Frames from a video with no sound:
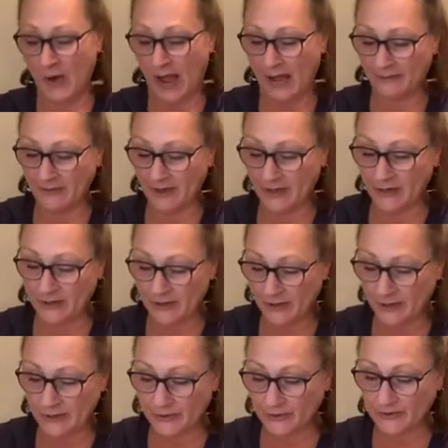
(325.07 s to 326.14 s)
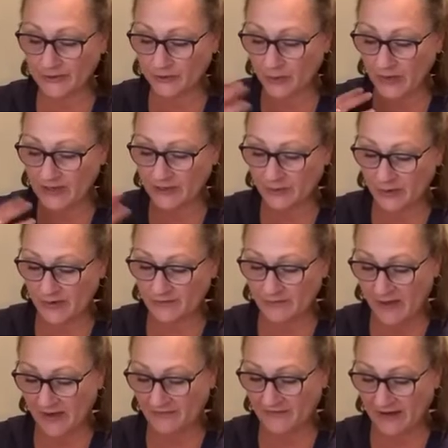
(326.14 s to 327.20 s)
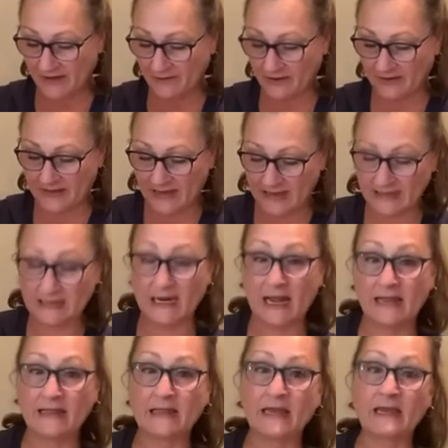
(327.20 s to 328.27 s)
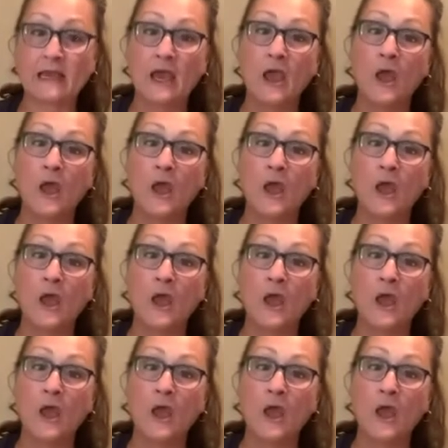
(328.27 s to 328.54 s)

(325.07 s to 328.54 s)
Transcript: I'm going to use what is one of my favorite things, and I think